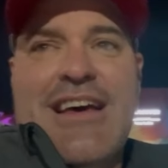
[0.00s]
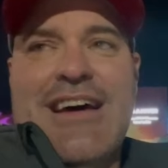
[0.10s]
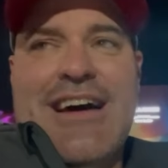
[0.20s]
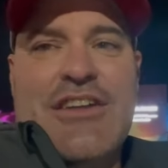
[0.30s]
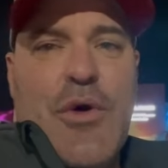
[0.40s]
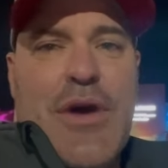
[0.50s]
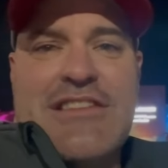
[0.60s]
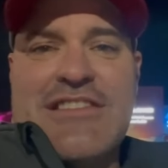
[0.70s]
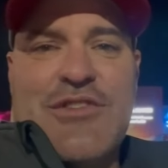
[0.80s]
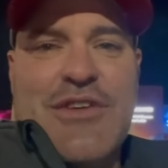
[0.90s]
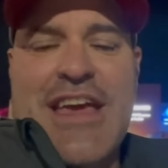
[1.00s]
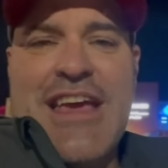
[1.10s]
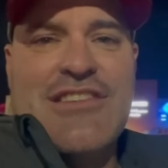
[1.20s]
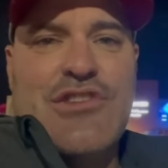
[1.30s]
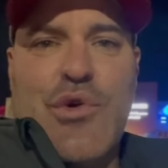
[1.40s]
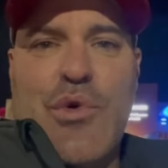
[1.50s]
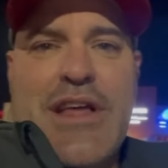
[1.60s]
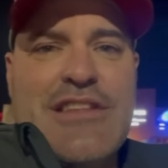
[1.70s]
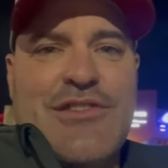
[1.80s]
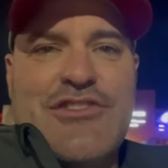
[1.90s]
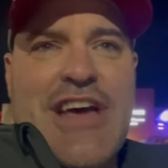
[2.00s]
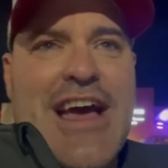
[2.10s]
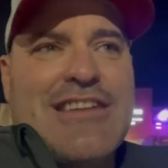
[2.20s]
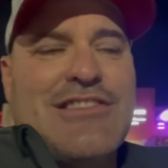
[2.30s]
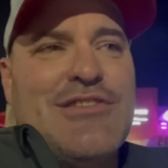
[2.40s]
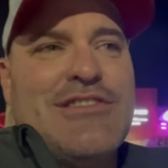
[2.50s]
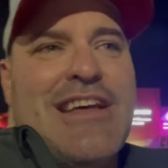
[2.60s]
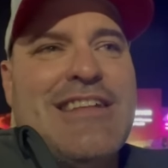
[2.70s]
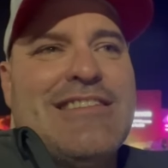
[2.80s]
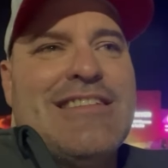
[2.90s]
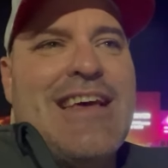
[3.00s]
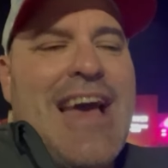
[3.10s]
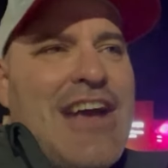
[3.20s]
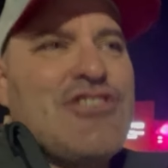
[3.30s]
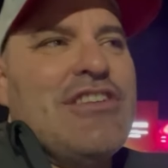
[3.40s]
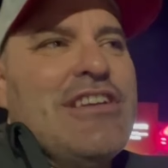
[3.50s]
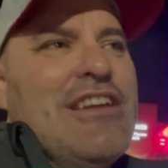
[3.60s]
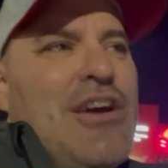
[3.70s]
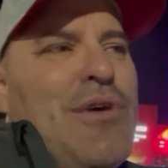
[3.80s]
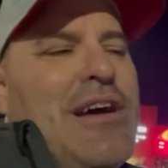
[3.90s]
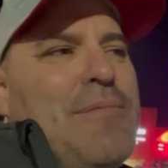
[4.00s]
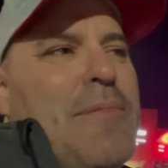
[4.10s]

Uh, no aces, no kings, no queens, no jacks, no tens. Actually, you know what?